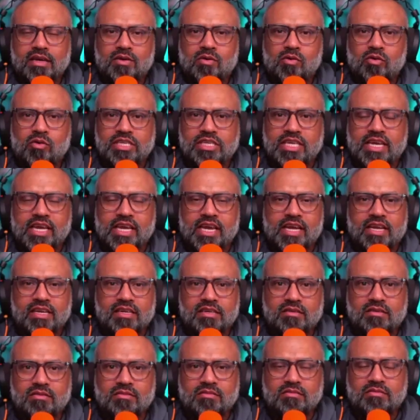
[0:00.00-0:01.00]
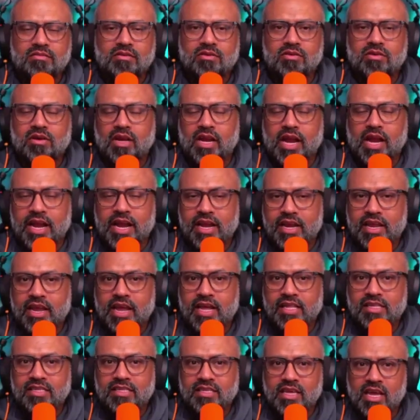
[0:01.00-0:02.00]
A coach can, or client
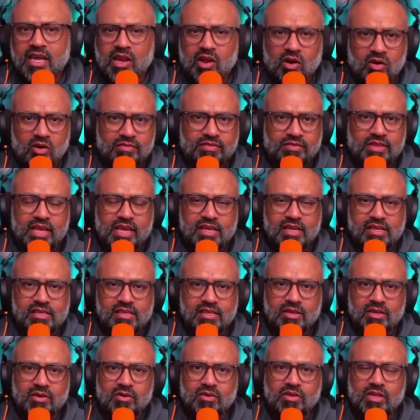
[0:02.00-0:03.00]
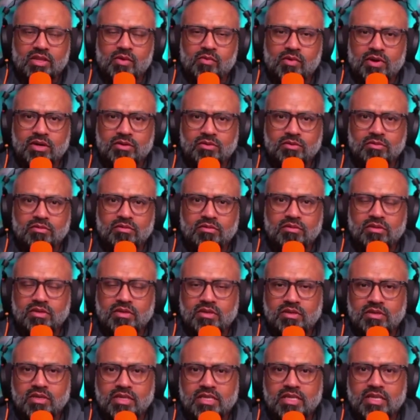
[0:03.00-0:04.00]
can say a lot of things, you know, they want to
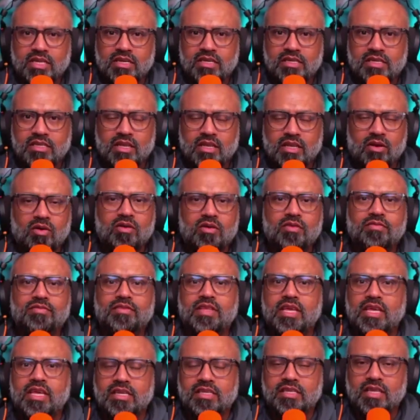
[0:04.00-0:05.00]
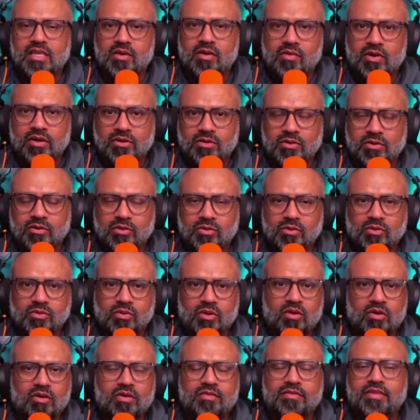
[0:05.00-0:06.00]
discuss, a lot of things they want to
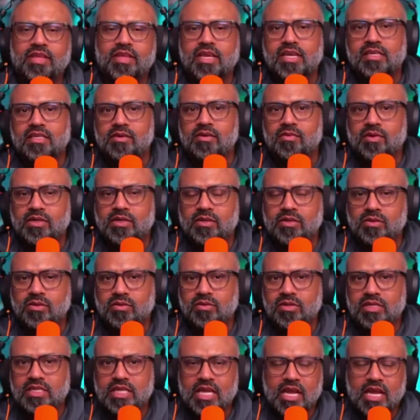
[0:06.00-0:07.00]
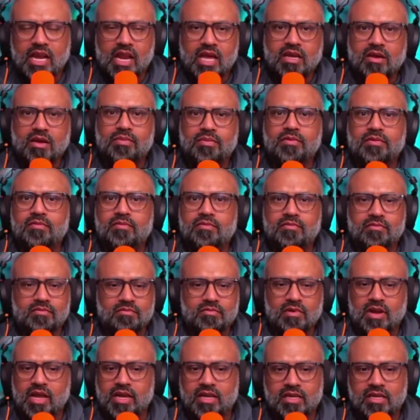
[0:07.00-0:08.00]
do, a lot of things they want to do. Is there like
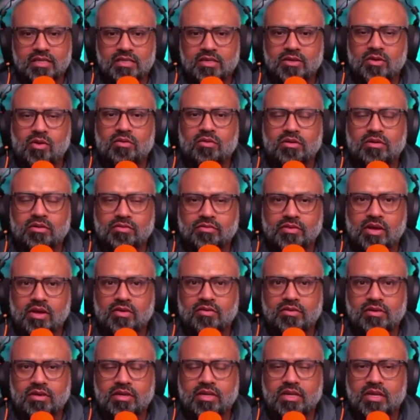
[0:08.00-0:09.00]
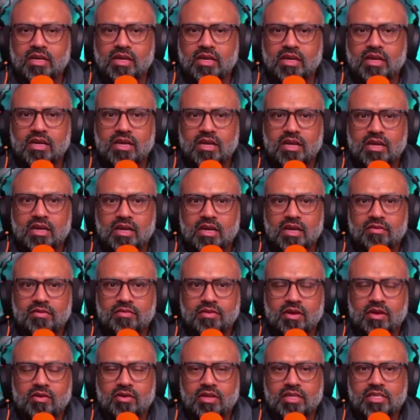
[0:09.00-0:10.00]
a stone
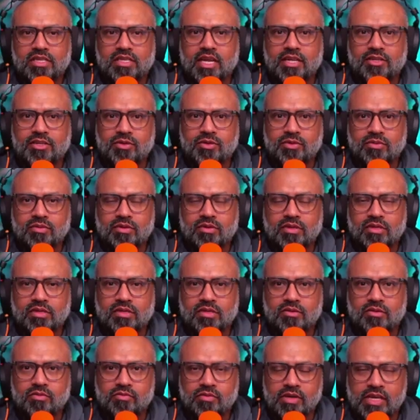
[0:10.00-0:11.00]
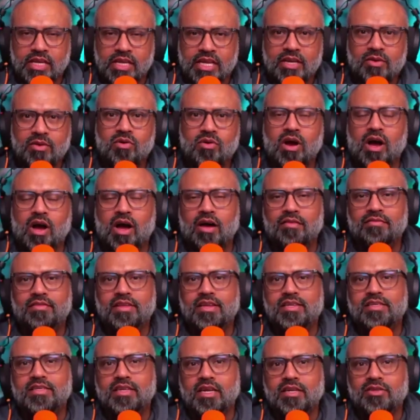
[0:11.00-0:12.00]
without a statue? So we need to carve
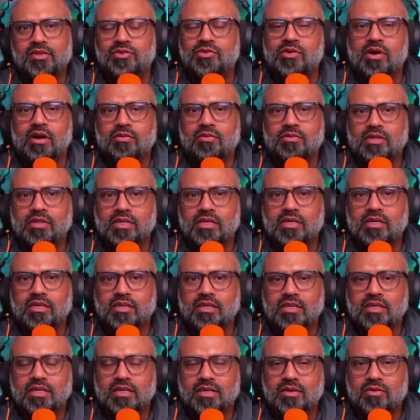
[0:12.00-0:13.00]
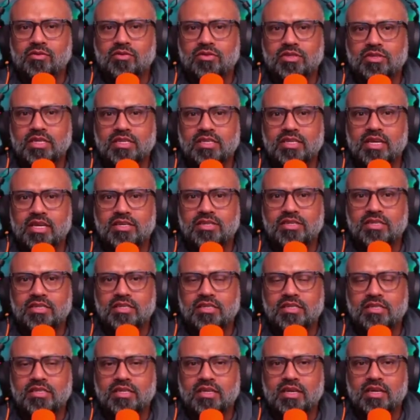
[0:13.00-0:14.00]
that statue out in coaching
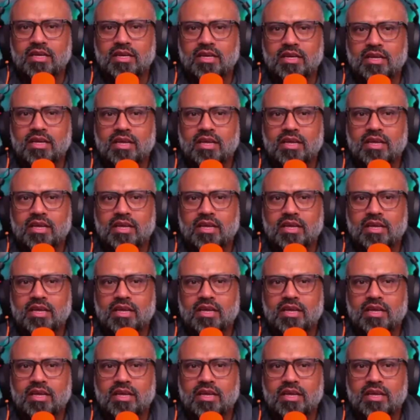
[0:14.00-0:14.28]
sessions.